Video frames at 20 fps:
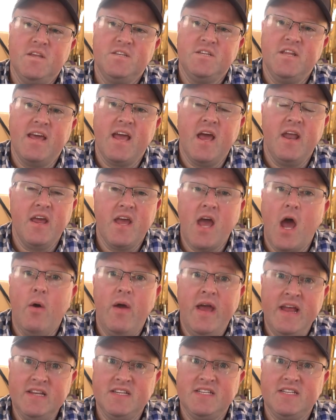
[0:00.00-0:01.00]
So they're going to
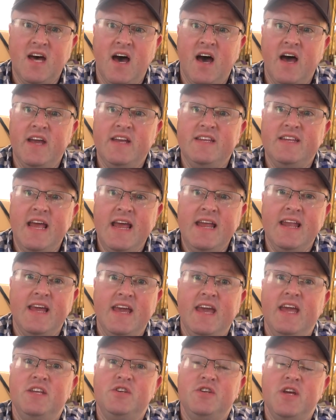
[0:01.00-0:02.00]
go inside in
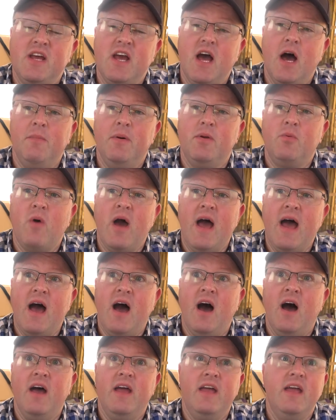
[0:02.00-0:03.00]
a kitchen cupboard
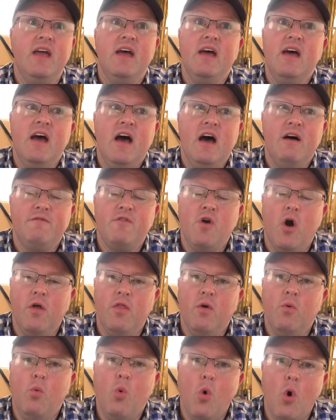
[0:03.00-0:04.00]
where I have
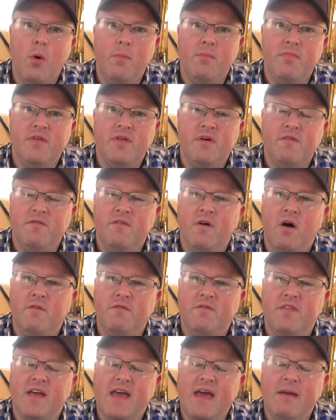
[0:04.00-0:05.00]
got the warmth of,
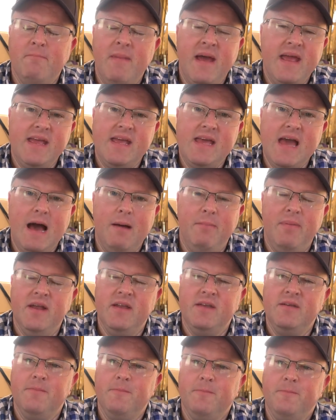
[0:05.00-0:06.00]
of the main
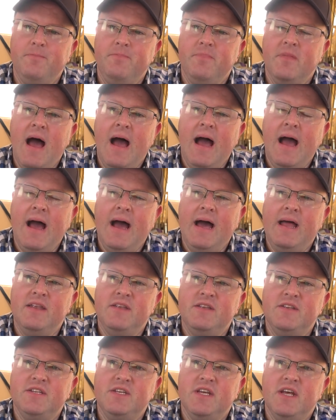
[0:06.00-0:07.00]
cabin
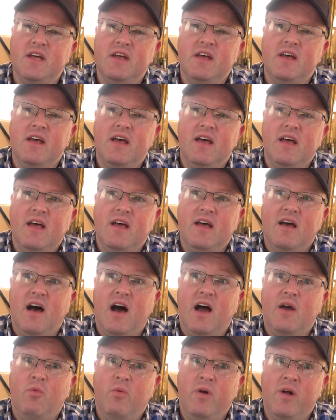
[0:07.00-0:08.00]
and
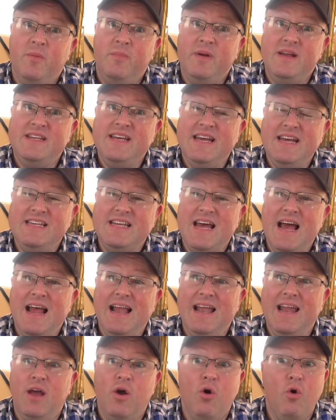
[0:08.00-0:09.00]
I will be
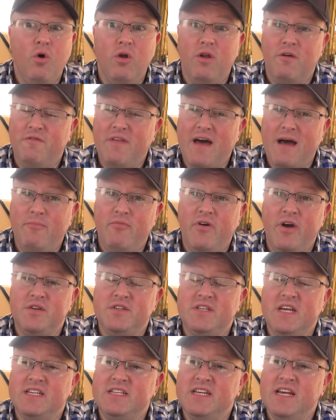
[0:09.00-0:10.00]
detailing all of that
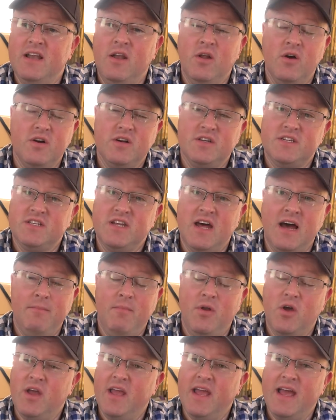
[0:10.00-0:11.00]
process. It looks,
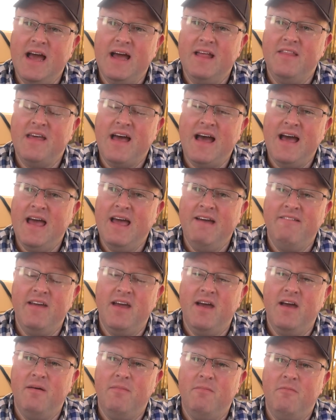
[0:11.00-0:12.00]
I'm looking at that
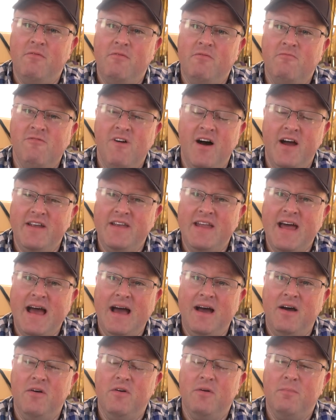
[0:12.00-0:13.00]
area right
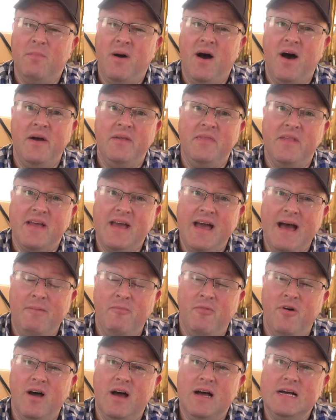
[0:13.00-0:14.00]
now behind the
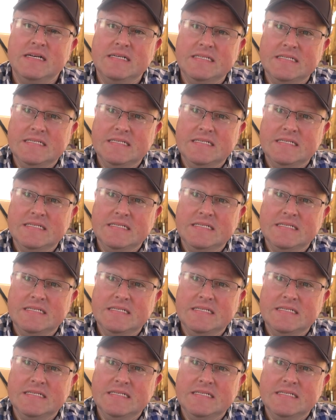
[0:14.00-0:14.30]
camera